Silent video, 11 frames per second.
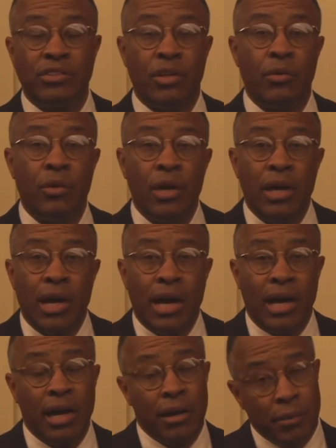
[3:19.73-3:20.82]
So
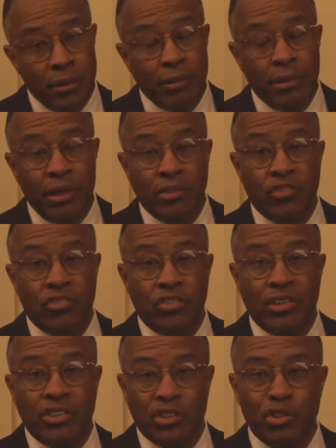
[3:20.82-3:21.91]
uh,
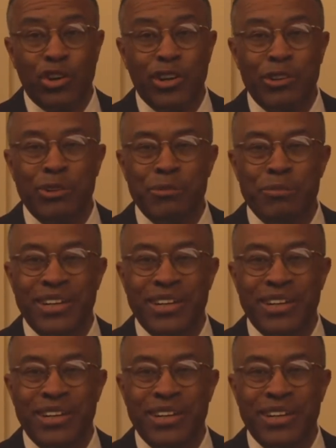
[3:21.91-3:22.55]
it's it's a struggle,